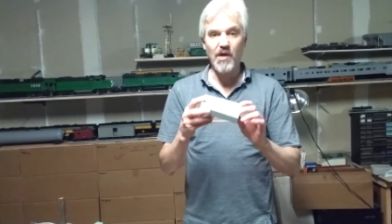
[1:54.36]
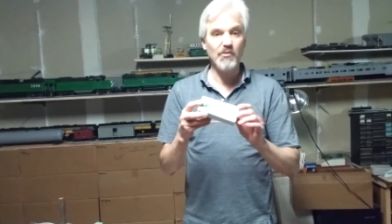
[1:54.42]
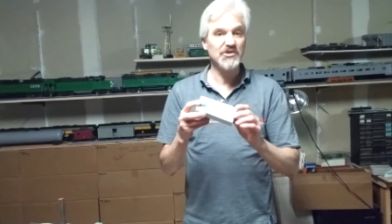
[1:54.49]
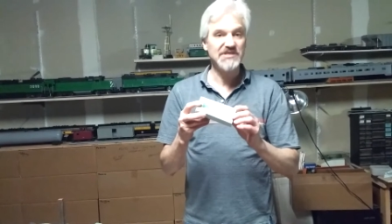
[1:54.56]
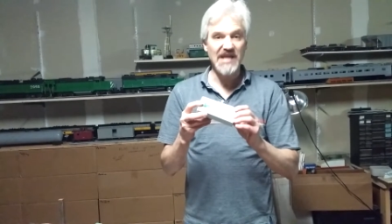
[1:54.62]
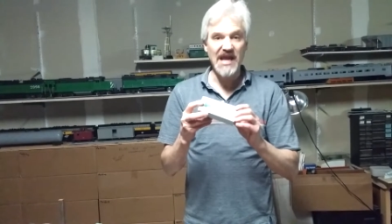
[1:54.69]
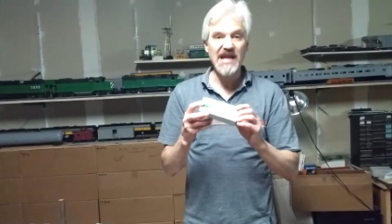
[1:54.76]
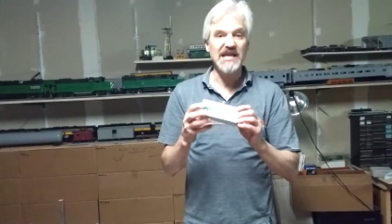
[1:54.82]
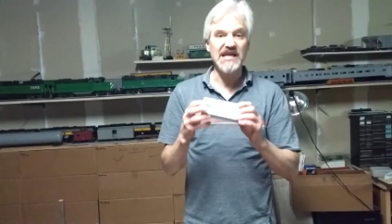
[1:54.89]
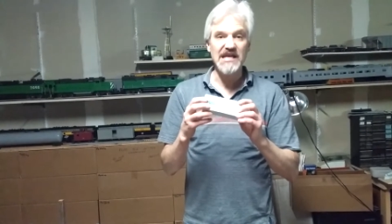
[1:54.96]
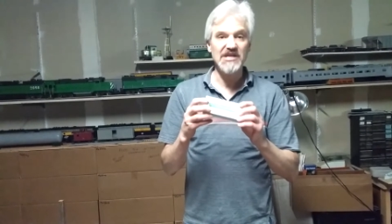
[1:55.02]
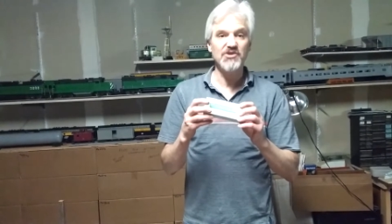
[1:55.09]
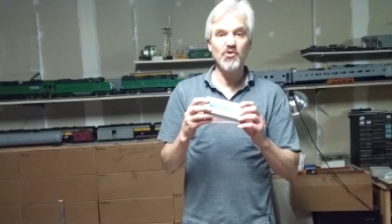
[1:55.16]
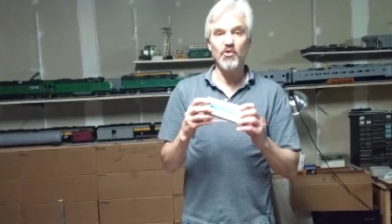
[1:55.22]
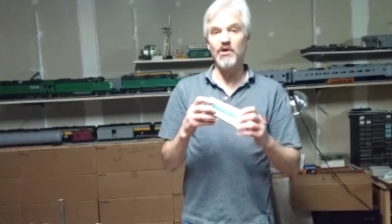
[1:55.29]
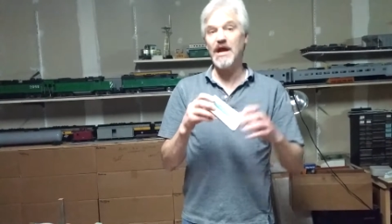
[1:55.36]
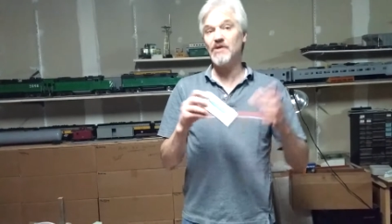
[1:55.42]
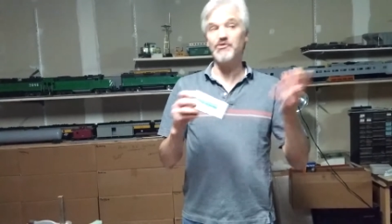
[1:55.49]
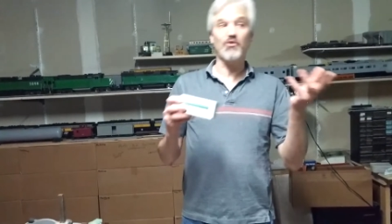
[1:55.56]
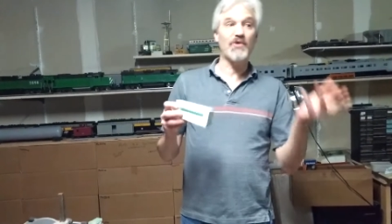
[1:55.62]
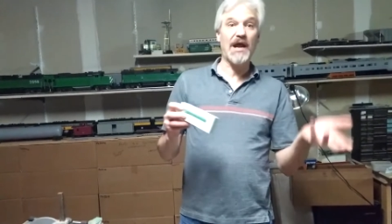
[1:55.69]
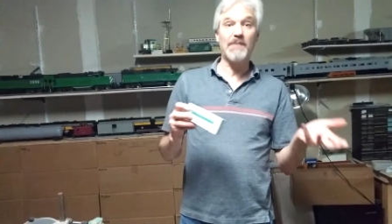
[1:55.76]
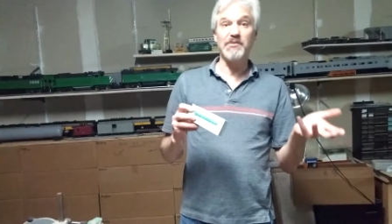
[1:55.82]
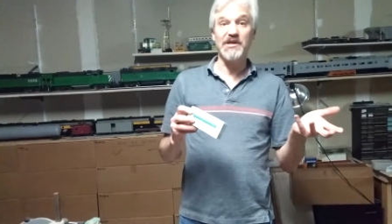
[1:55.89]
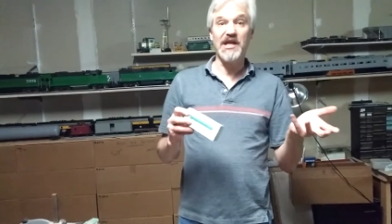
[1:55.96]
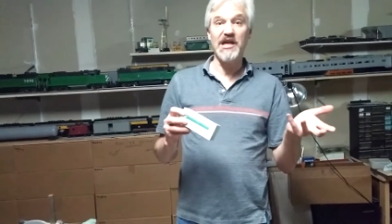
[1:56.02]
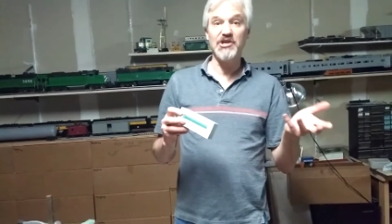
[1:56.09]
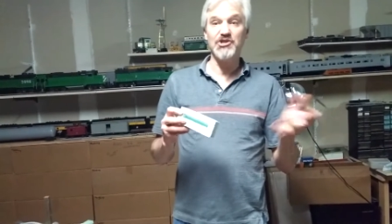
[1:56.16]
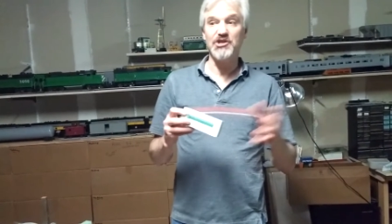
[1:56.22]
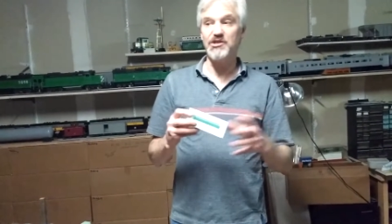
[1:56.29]
almost any indoor outdoor
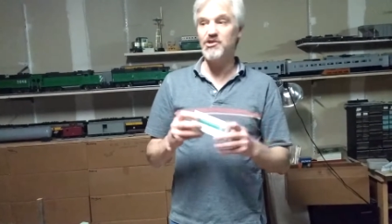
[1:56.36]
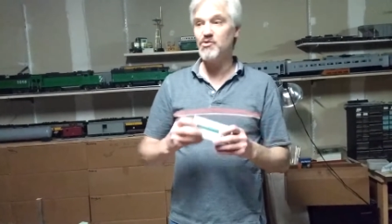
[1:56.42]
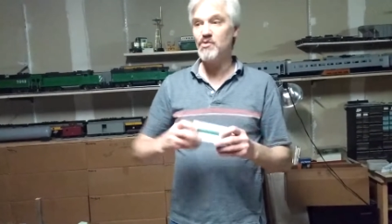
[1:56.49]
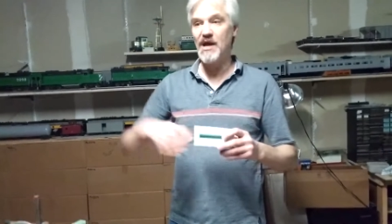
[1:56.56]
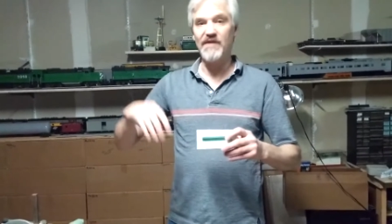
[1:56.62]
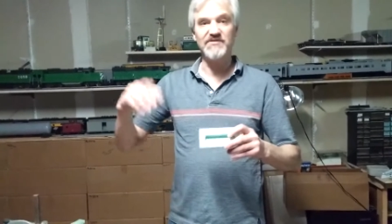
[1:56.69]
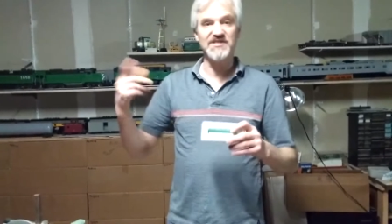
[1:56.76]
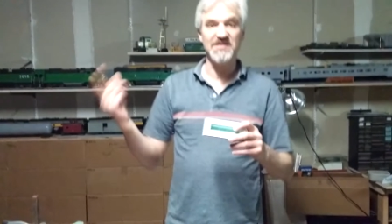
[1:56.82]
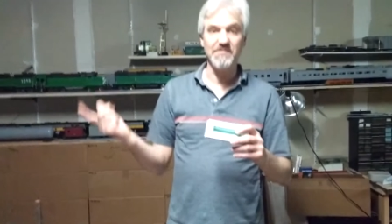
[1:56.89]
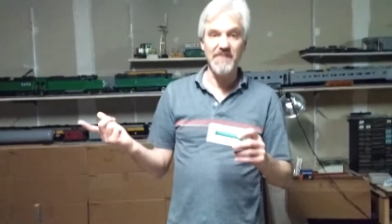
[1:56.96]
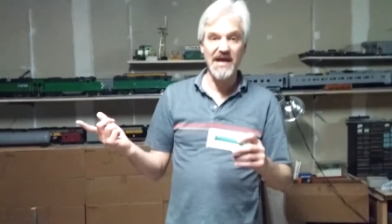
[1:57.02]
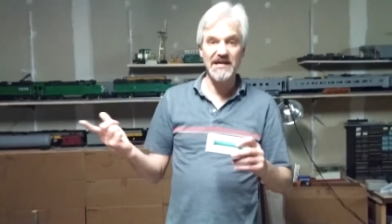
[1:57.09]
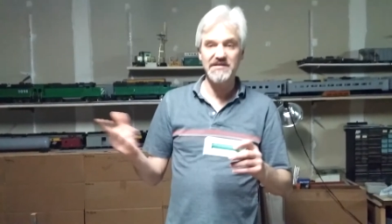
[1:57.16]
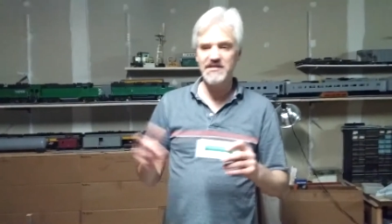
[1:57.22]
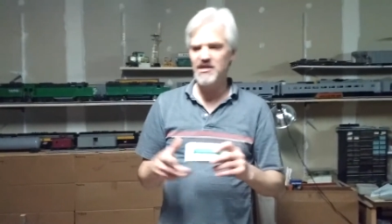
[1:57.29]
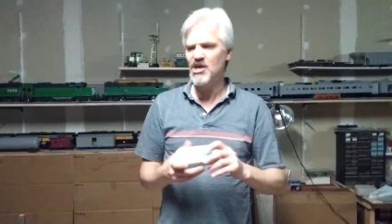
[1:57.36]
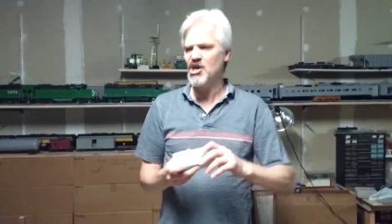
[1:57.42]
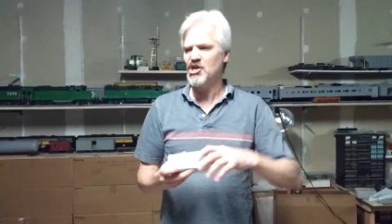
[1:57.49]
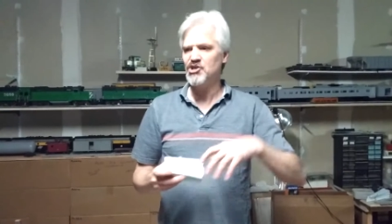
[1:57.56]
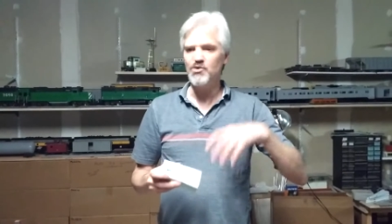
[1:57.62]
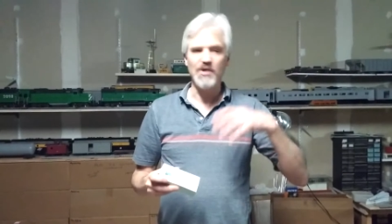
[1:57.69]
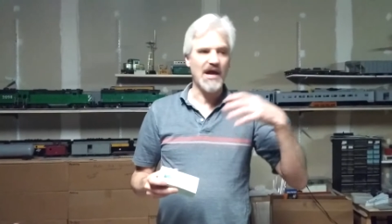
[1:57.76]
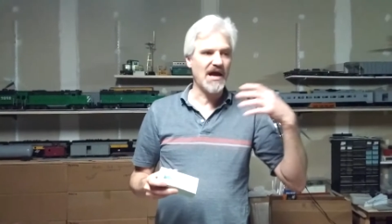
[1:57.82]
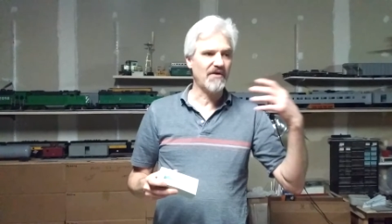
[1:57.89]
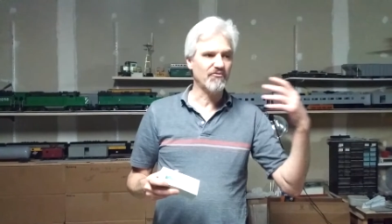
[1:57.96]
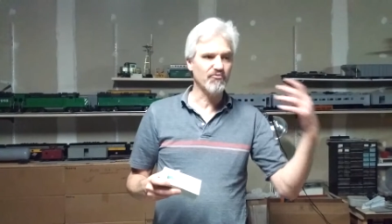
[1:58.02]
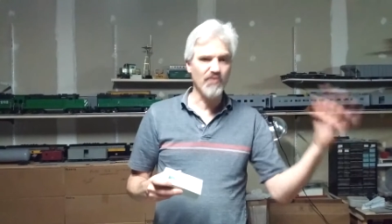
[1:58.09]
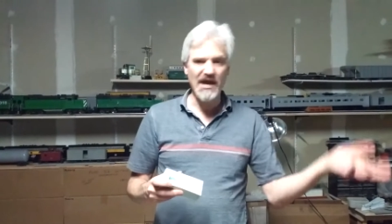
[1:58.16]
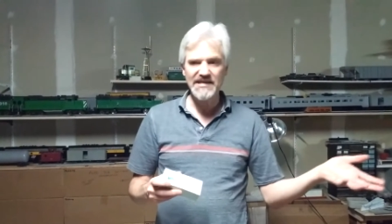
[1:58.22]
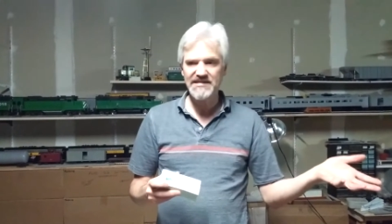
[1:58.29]
application, you have cement, you have
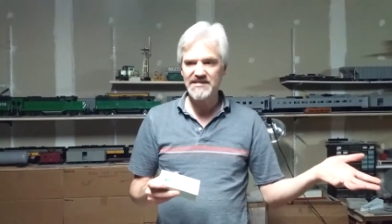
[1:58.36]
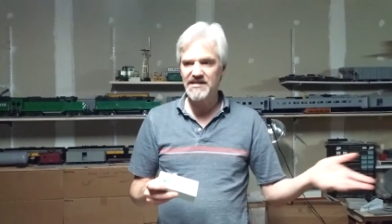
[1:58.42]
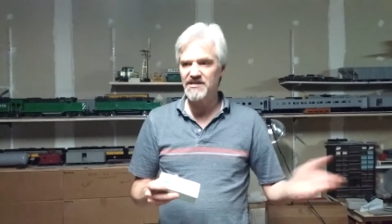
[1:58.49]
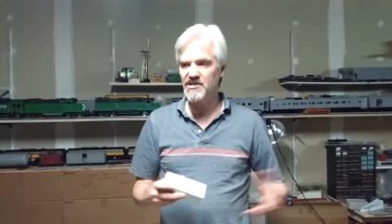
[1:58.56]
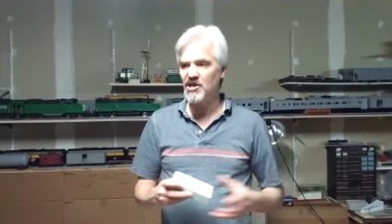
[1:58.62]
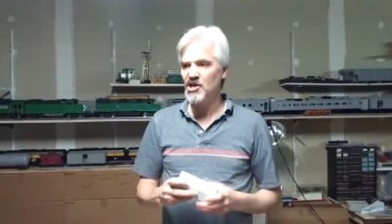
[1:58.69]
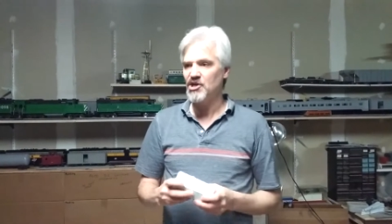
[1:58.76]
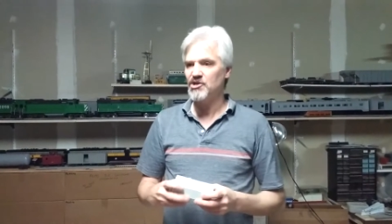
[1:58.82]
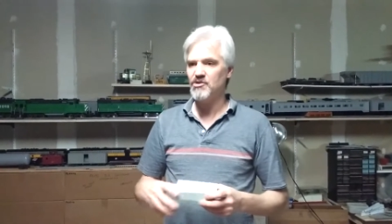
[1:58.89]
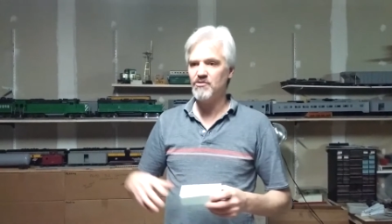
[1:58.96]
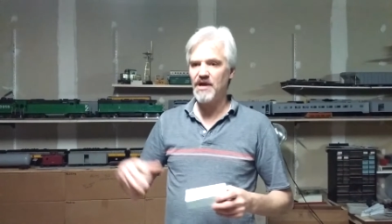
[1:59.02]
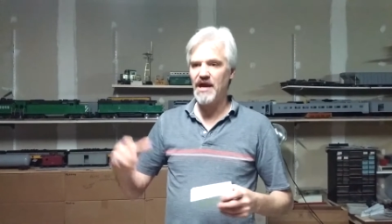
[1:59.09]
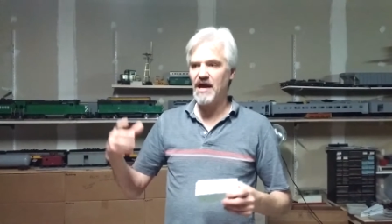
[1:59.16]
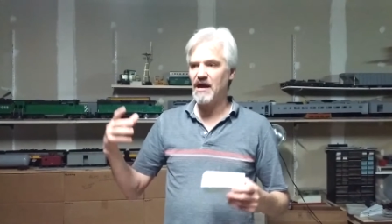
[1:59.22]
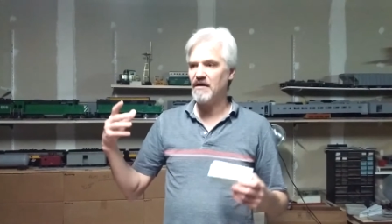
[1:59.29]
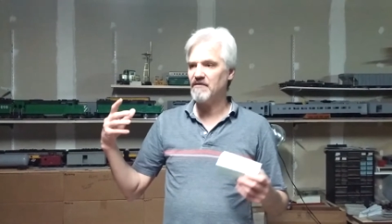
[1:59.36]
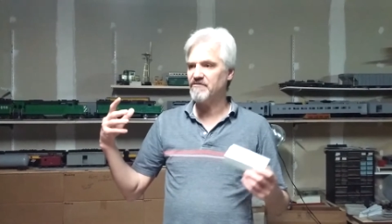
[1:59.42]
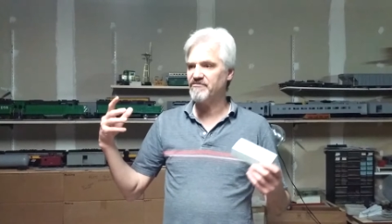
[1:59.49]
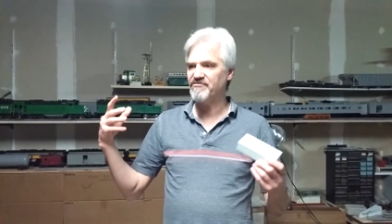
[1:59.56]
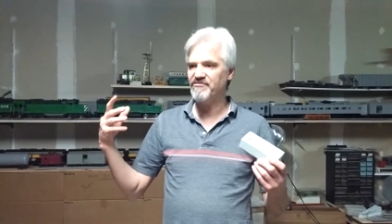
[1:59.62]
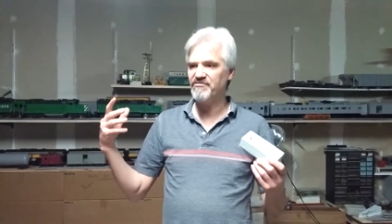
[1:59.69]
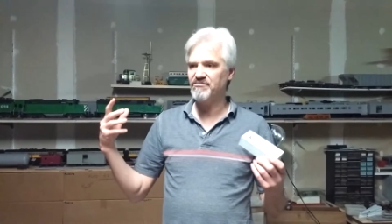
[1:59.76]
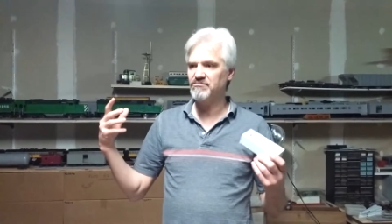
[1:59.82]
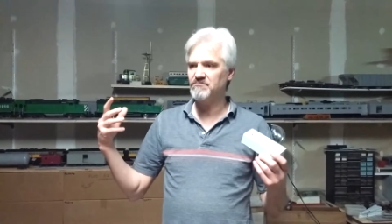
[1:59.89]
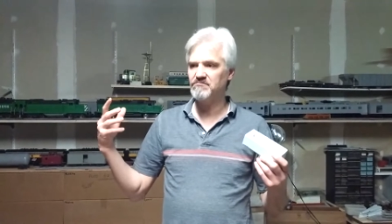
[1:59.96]
resin, you have,